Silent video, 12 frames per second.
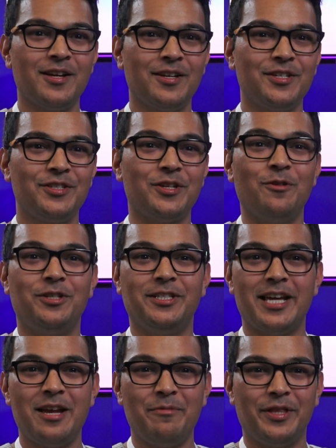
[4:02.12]
So
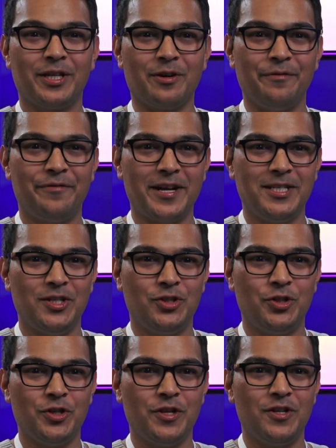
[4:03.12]
today with the Confetti
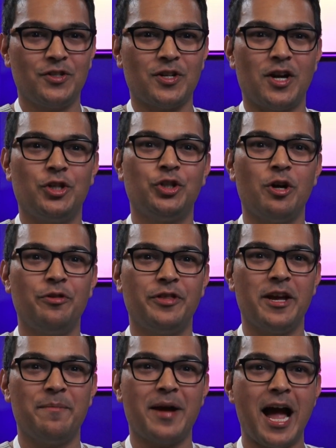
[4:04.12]
students, I showed
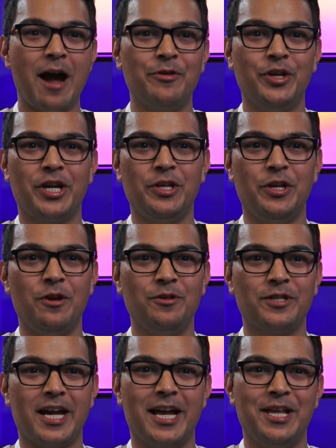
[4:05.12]
them how you can
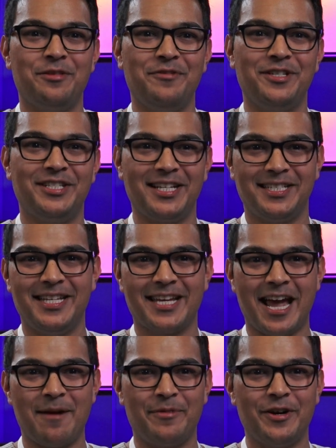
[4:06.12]
use a 360
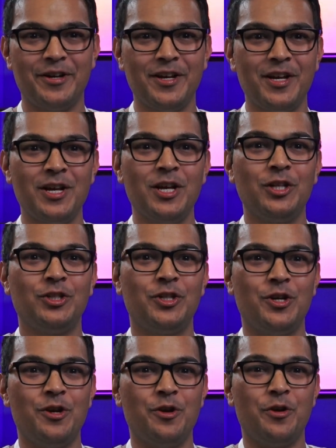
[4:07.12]
camera
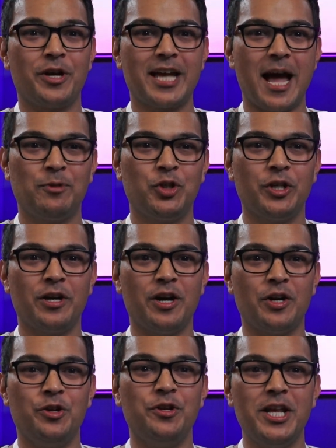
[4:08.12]
to capture
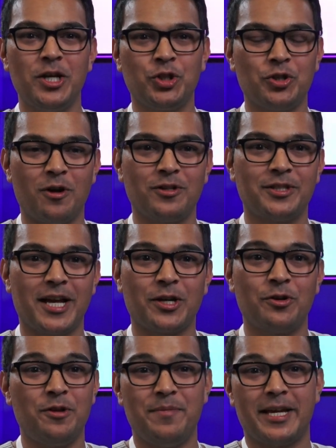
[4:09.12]
unique shots that
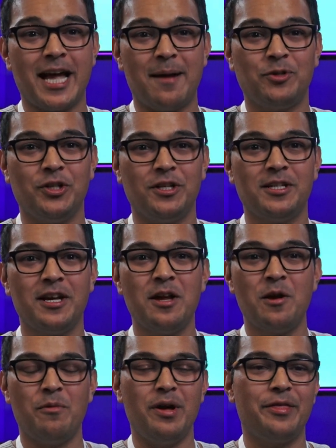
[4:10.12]
couldn't be captured
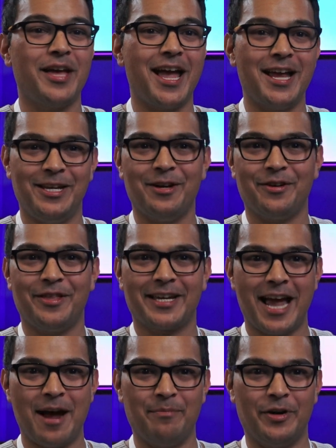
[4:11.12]
with any other
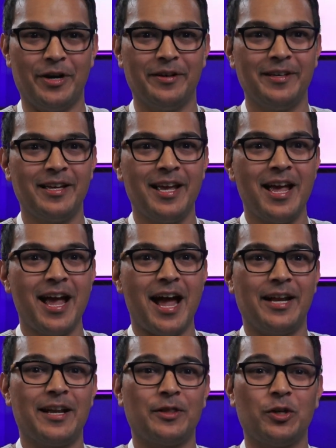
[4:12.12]
camera,
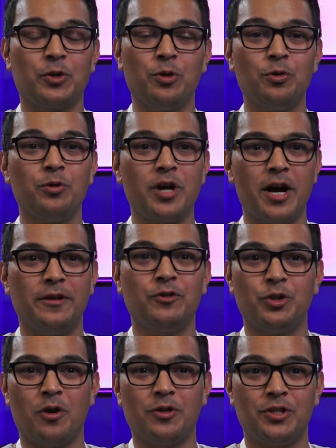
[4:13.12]
and the cool kind of
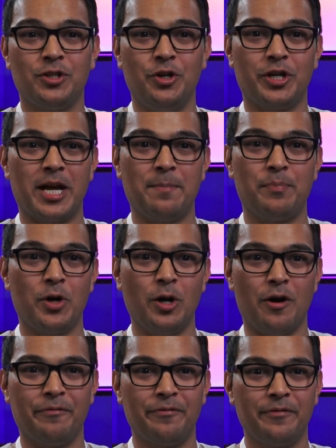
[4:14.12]
shots you can pull off.